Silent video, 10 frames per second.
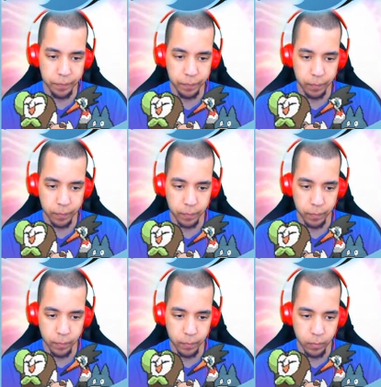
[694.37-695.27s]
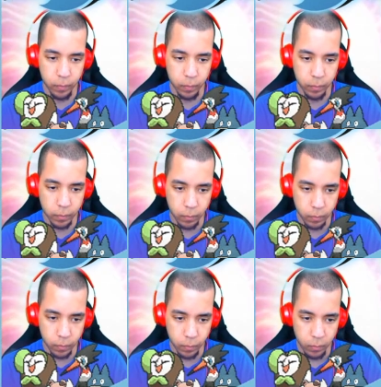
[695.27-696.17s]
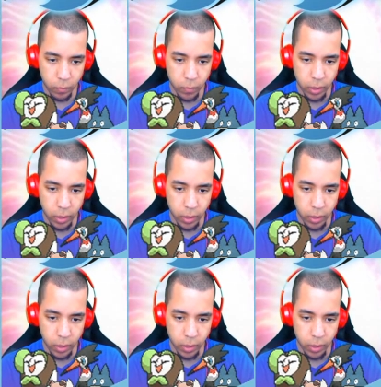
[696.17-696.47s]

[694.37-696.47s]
(silence)